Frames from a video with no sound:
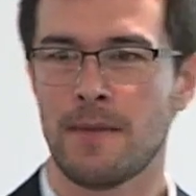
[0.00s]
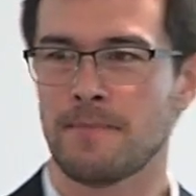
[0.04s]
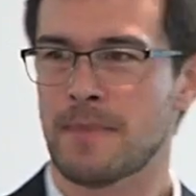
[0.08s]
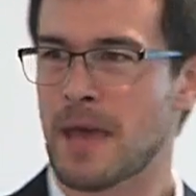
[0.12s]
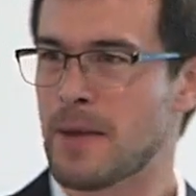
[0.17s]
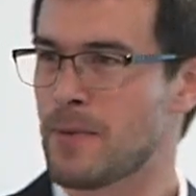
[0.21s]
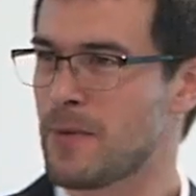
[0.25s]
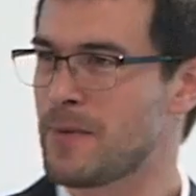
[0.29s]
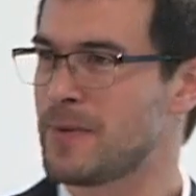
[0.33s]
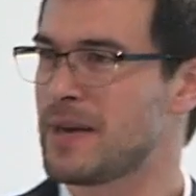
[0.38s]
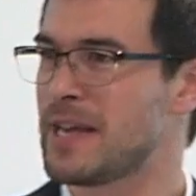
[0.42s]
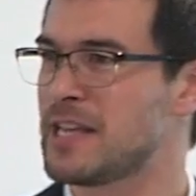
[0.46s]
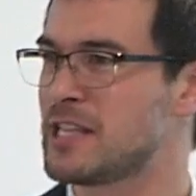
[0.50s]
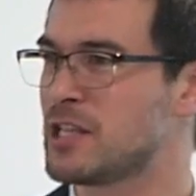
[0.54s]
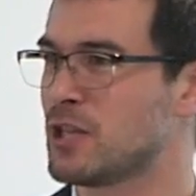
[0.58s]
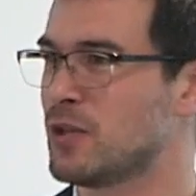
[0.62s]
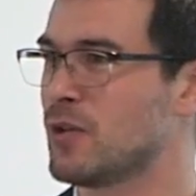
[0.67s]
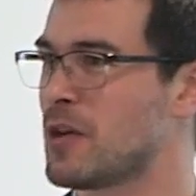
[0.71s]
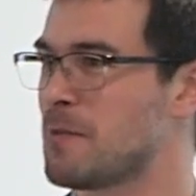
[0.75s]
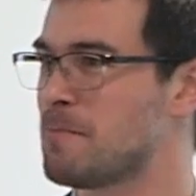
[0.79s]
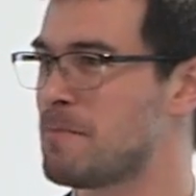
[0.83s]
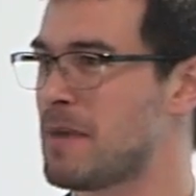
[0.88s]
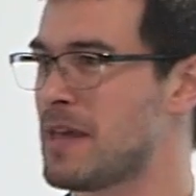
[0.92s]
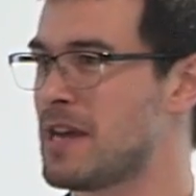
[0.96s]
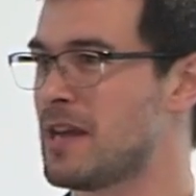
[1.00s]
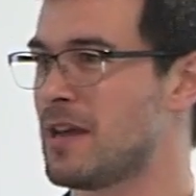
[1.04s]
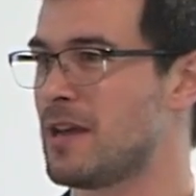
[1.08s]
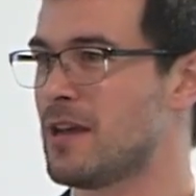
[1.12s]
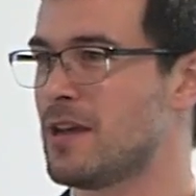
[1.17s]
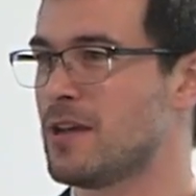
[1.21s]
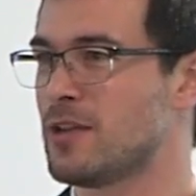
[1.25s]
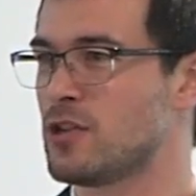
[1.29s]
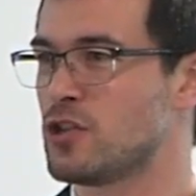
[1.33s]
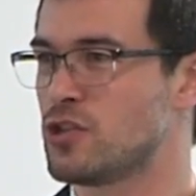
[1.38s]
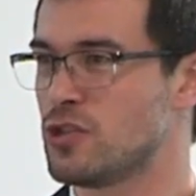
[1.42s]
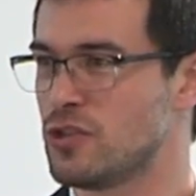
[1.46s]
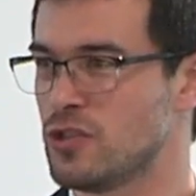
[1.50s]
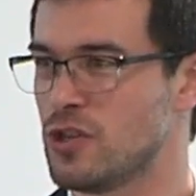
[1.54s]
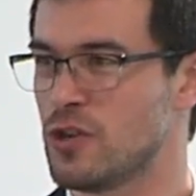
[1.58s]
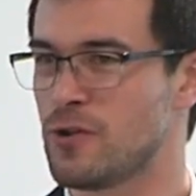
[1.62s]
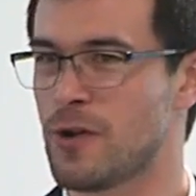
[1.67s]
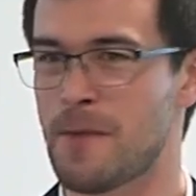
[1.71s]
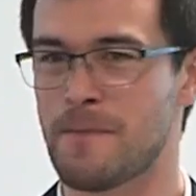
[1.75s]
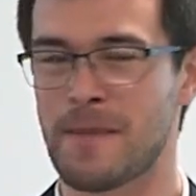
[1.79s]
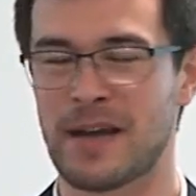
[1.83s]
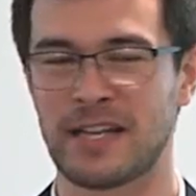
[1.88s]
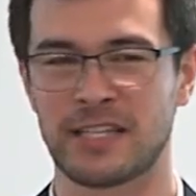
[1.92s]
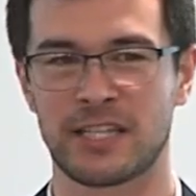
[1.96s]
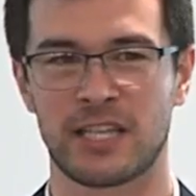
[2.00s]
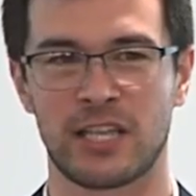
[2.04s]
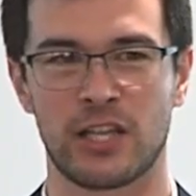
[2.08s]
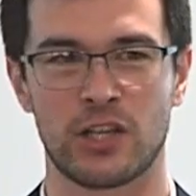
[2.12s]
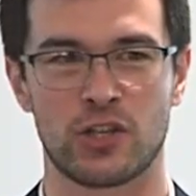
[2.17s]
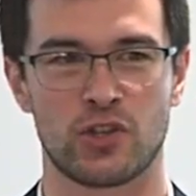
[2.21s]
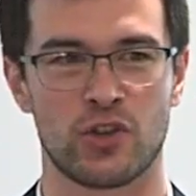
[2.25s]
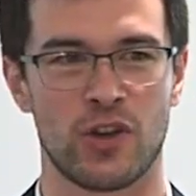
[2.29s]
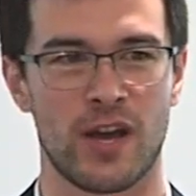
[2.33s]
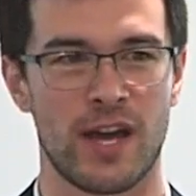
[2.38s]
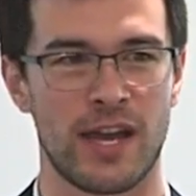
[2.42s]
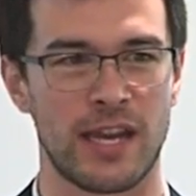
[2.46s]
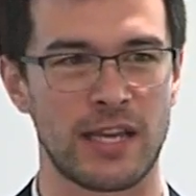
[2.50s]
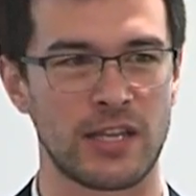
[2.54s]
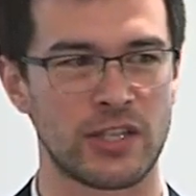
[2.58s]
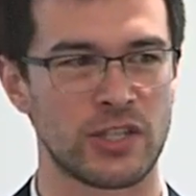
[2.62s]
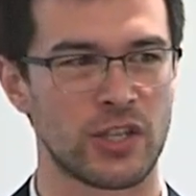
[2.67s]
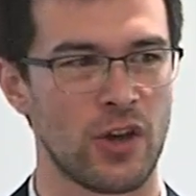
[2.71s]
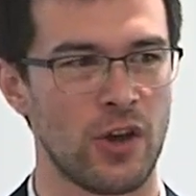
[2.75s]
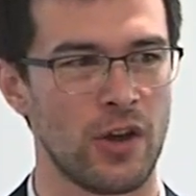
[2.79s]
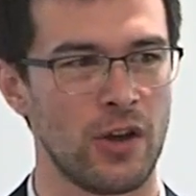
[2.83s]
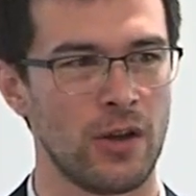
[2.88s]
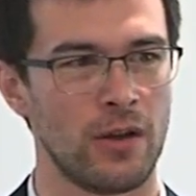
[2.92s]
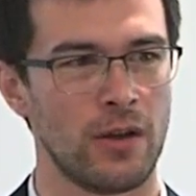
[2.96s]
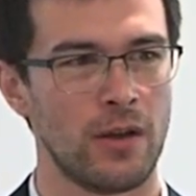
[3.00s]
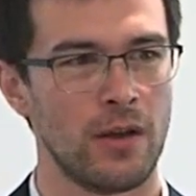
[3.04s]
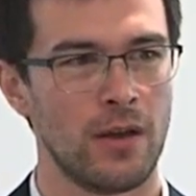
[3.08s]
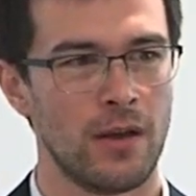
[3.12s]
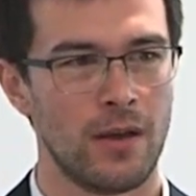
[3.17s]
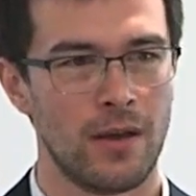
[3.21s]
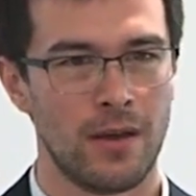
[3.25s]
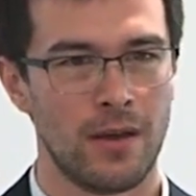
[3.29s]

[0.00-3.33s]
Maybe we need to look at better neuromuscular training. So